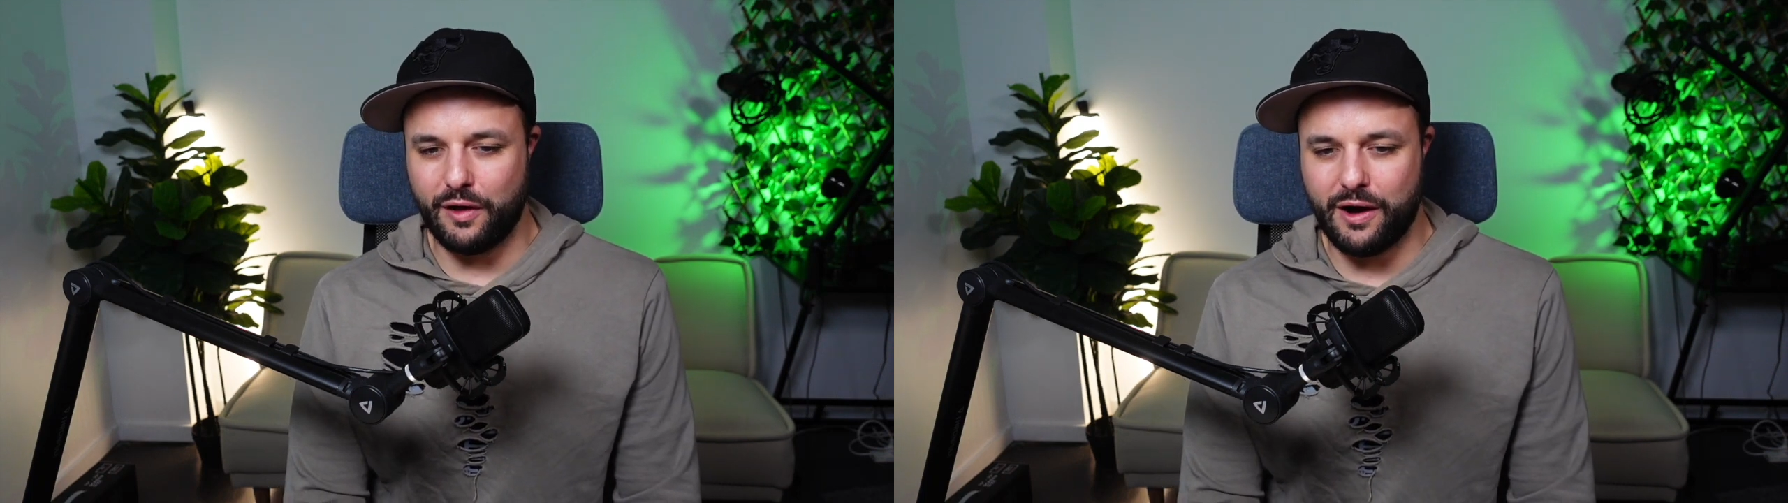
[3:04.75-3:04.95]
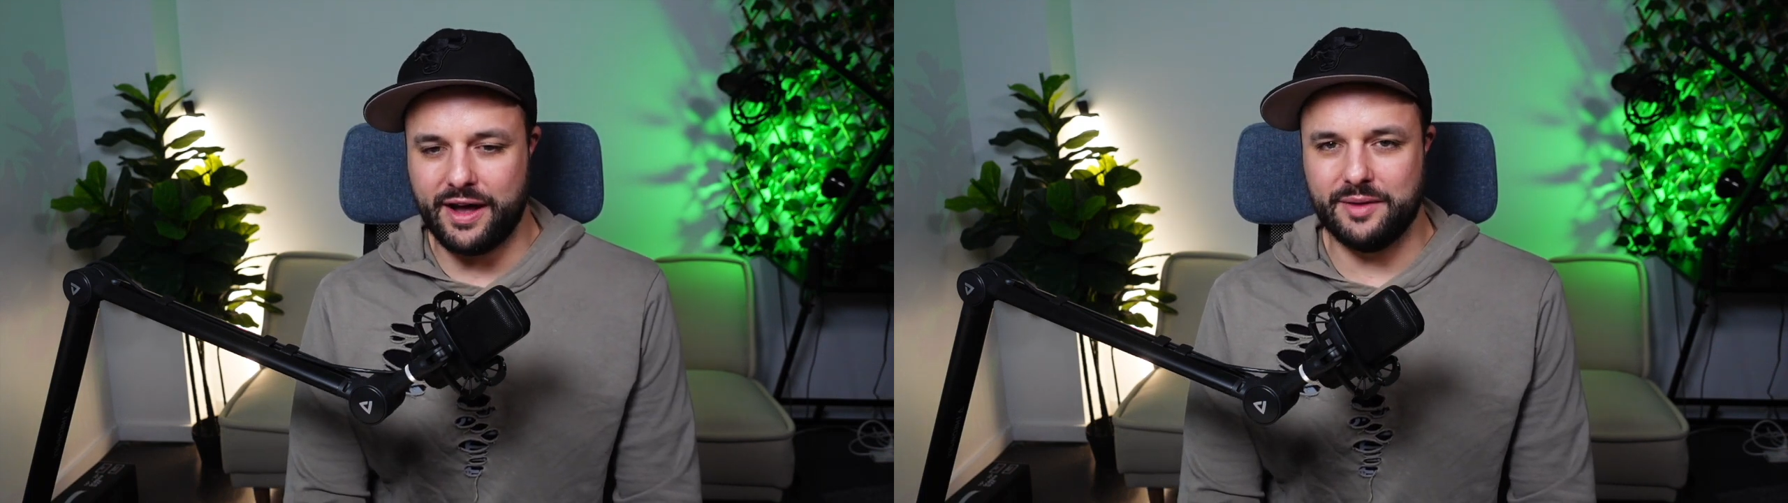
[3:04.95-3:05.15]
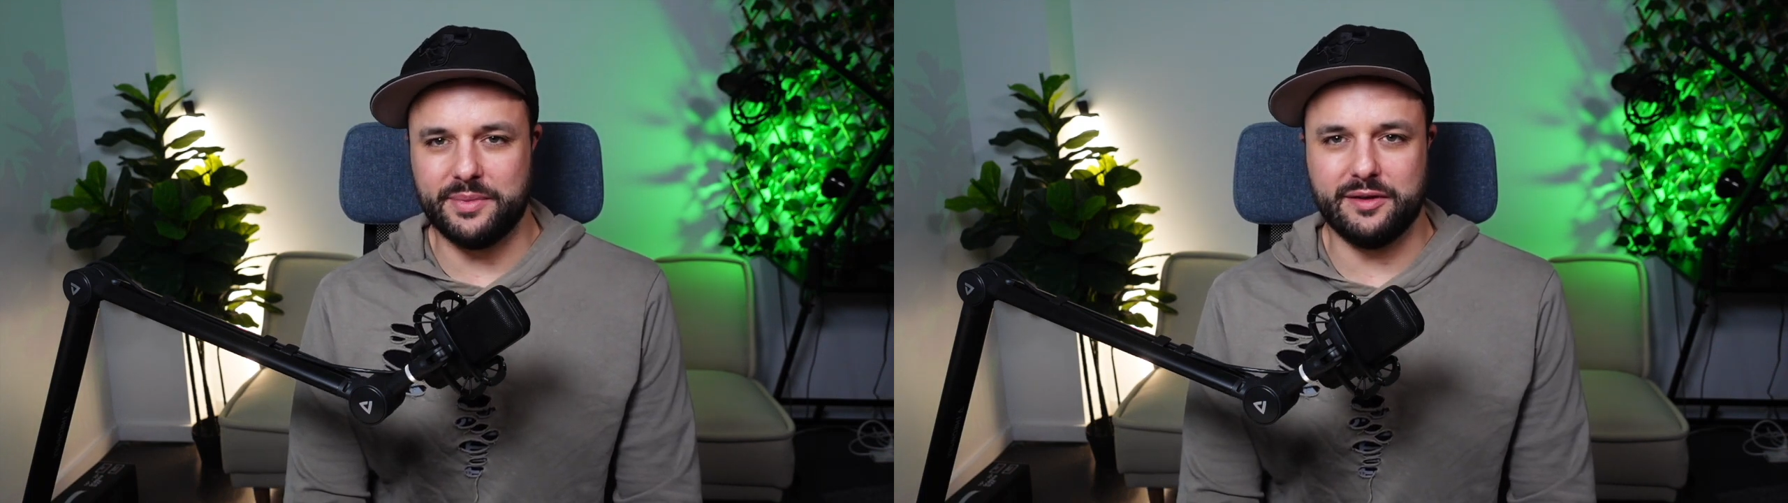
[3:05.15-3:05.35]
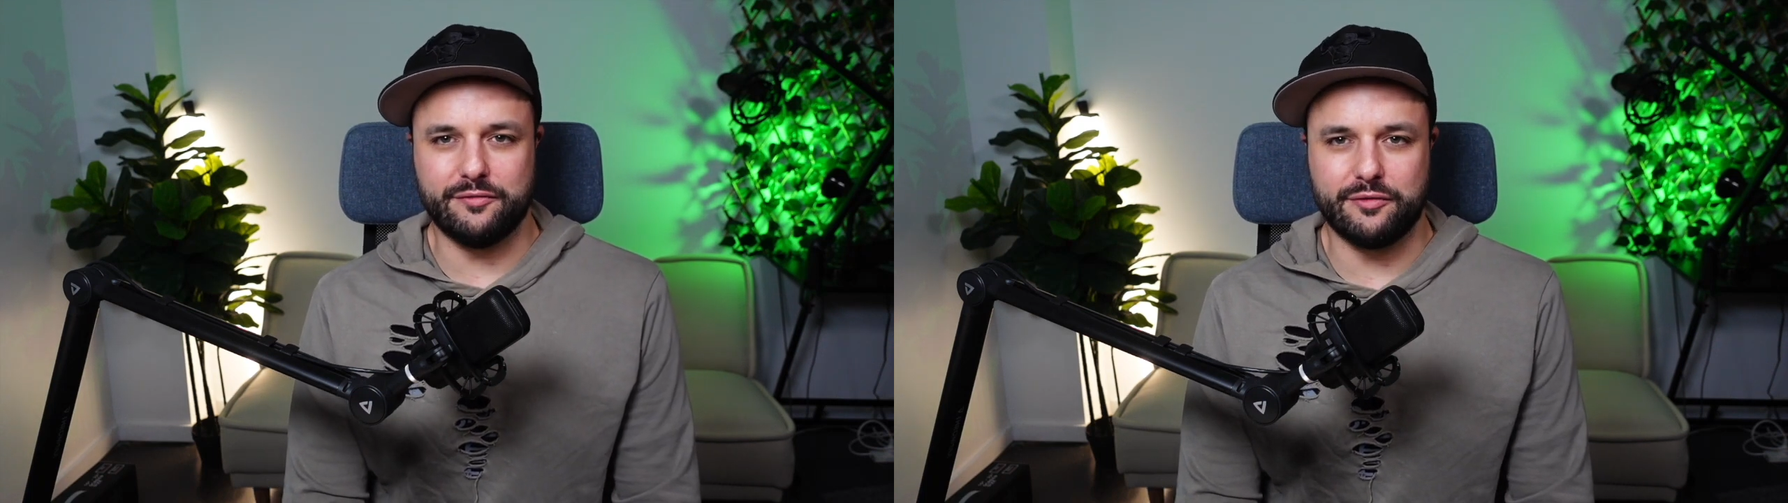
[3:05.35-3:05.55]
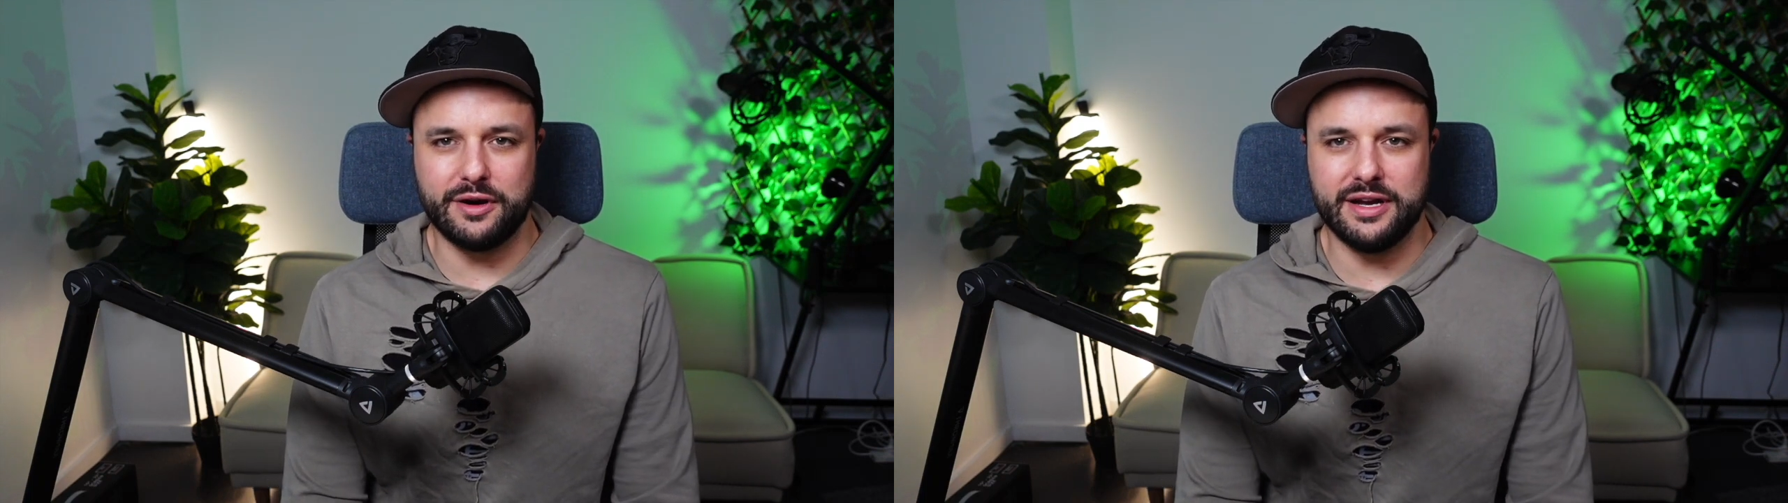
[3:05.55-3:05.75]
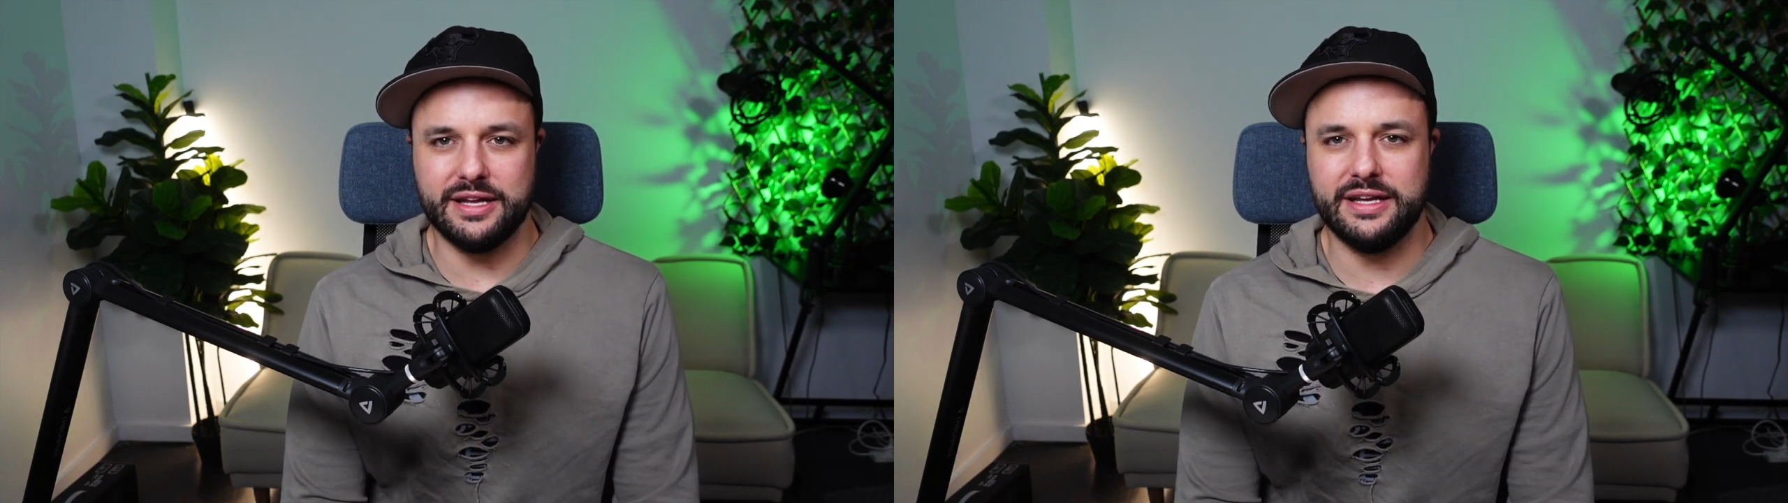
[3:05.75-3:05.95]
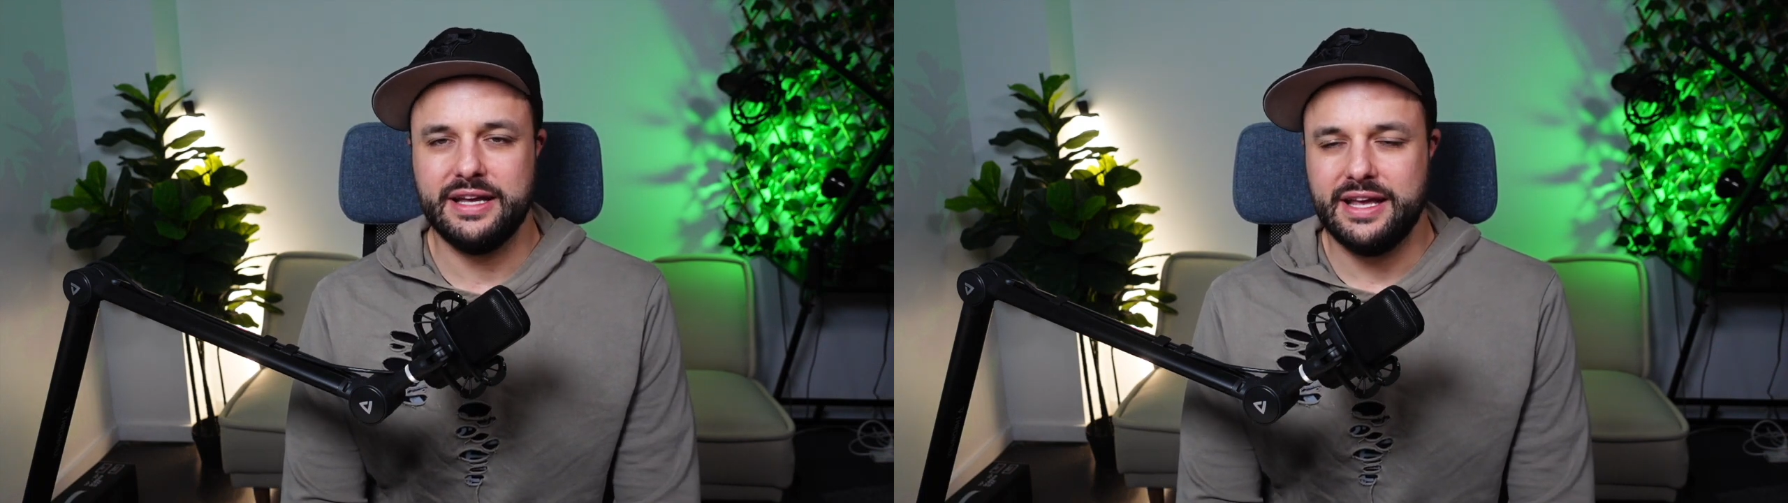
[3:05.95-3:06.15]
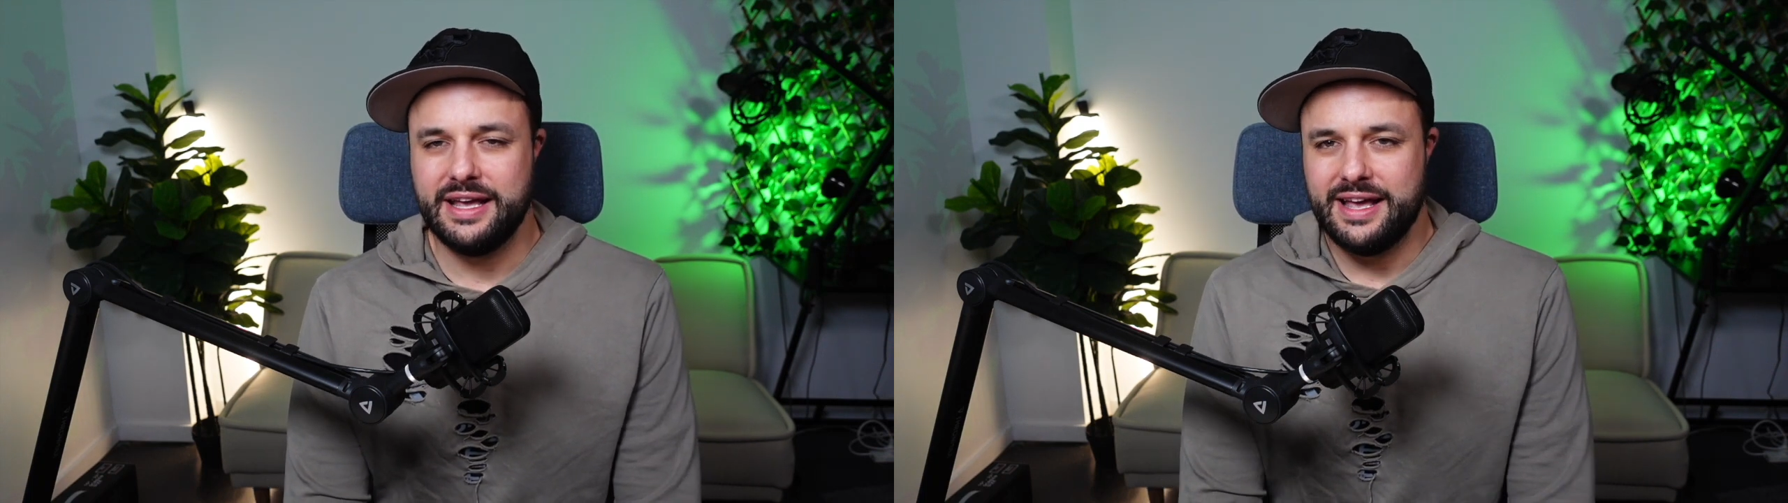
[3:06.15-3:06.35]
fly and be
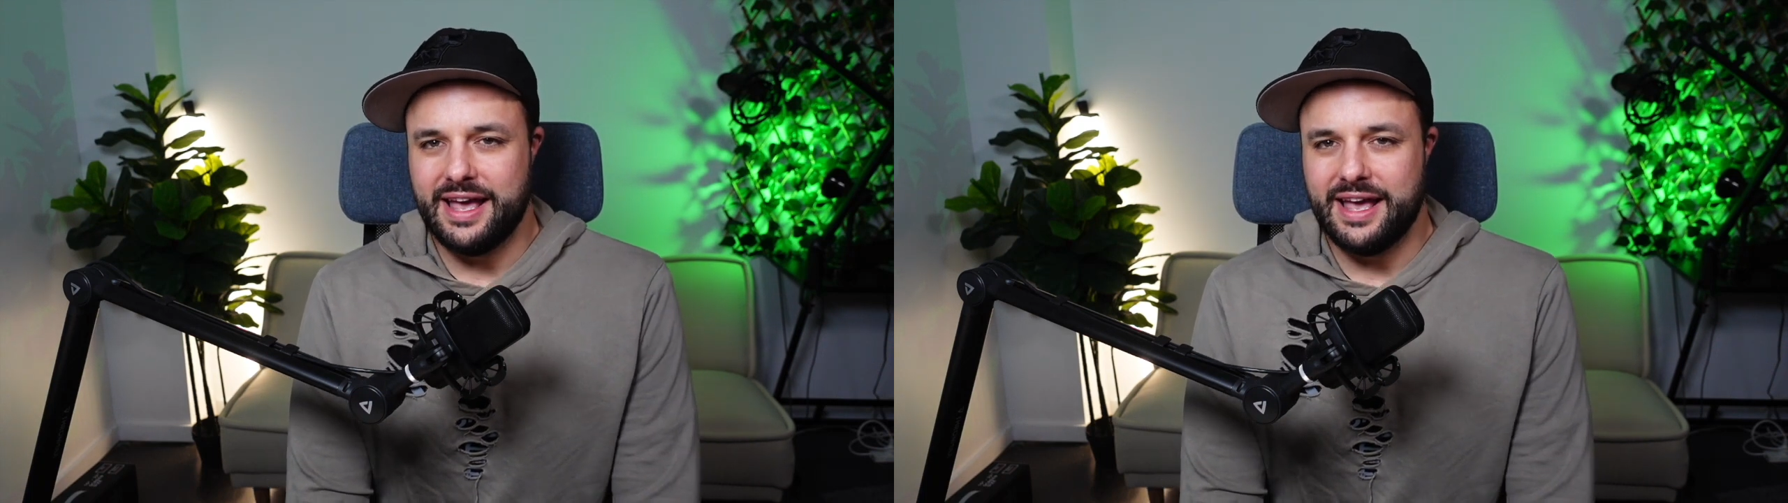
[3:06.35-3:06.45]
free